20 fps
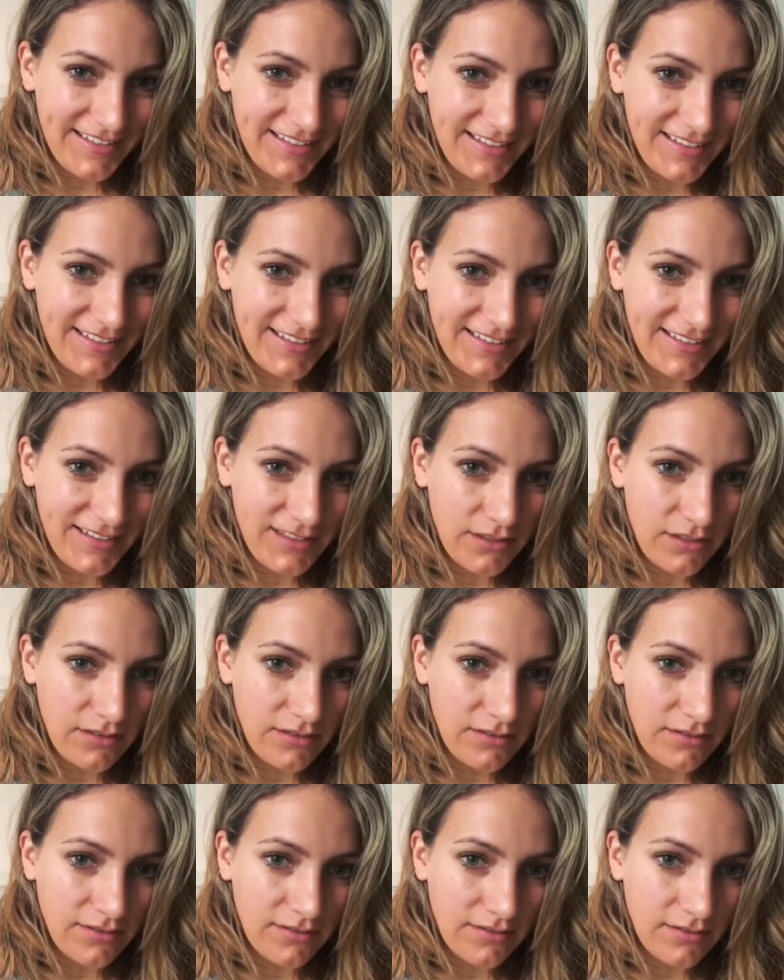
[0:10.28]

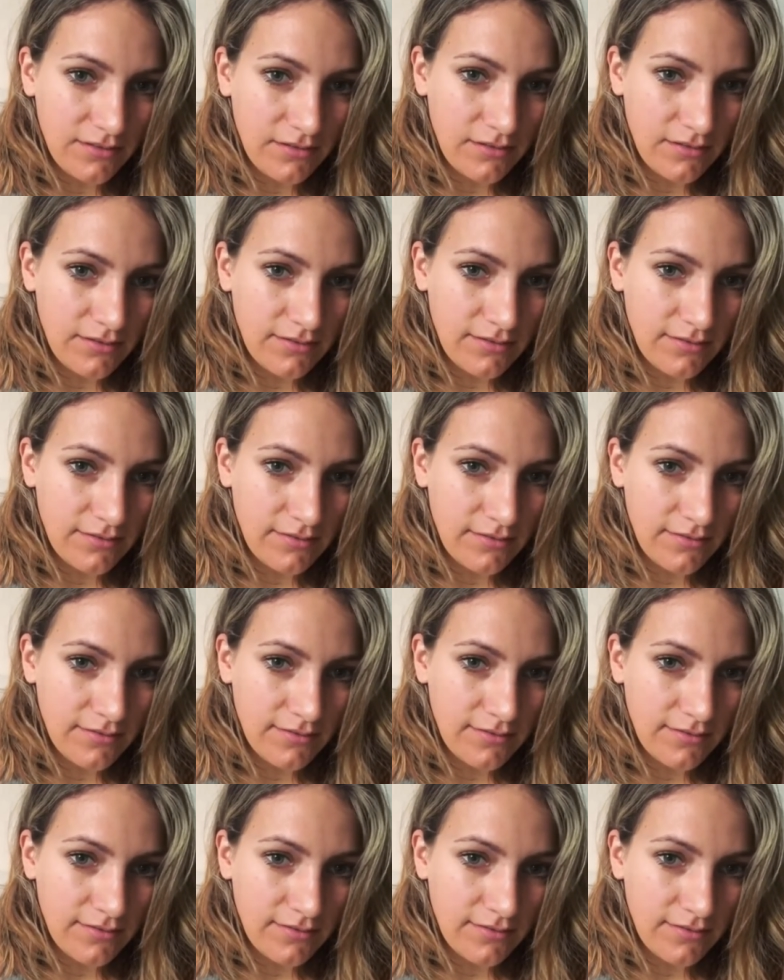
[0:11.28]
No one is speaking in this clip.